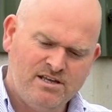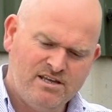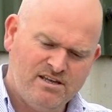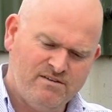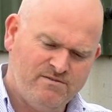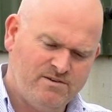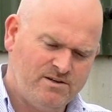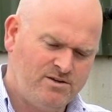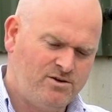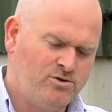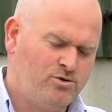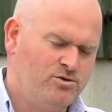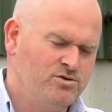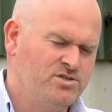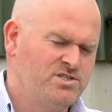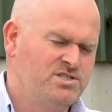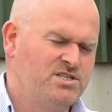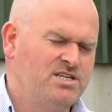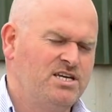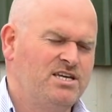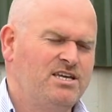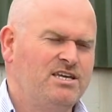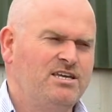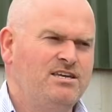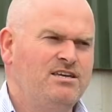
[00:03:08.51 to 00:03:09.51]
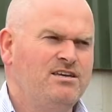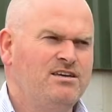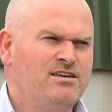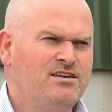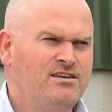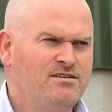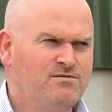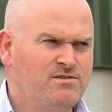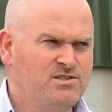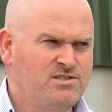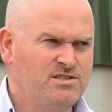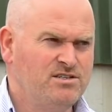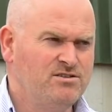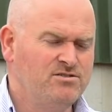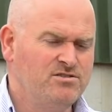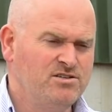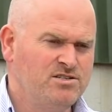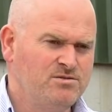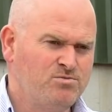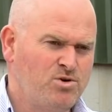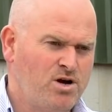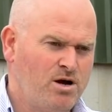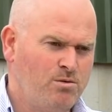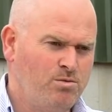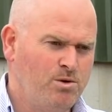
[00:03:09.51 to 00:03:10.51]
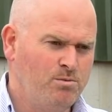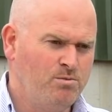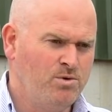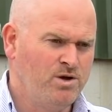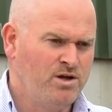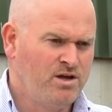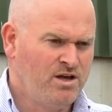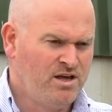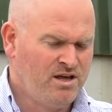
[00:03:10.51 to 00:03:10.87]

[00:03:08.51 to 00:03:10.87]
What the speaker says: If it goes sticky, you have a serious problem.